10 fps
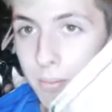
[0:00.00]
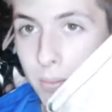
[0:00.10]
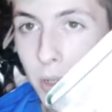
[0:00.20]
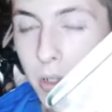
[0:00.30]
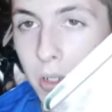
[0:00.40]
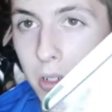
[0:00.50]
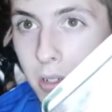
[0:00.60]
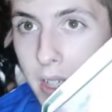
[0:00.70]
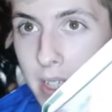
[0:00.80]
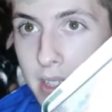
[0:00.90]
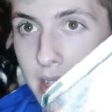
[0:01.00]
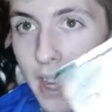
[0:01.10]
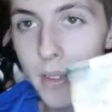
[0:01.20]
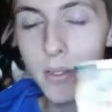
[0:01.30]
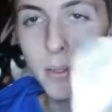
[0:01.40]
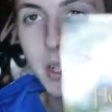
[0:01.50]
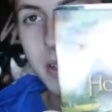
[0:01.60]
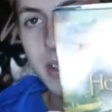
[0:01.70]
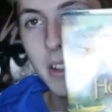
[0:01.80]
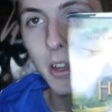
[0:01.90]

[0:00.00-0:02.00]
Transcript: More Lord of the Rings stuff. Well, it's The